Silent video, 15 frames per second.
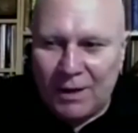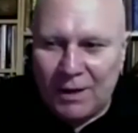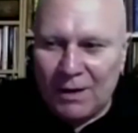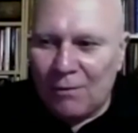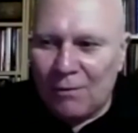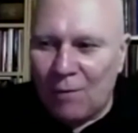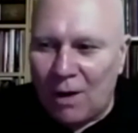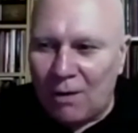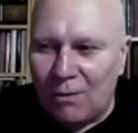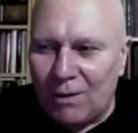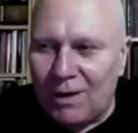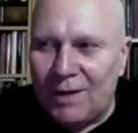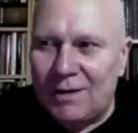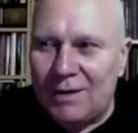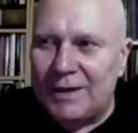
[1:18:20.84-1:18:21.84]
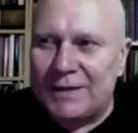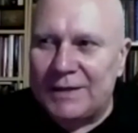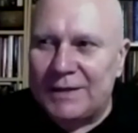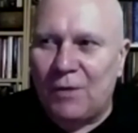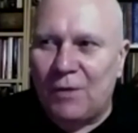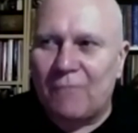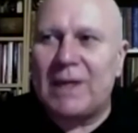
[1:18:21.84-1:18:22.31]
well, it's
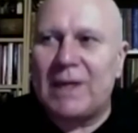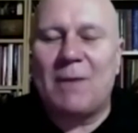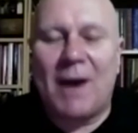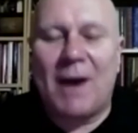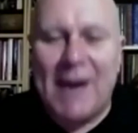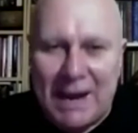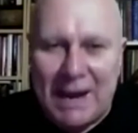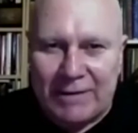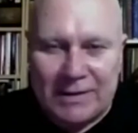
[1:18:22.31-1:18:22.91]
not really my area.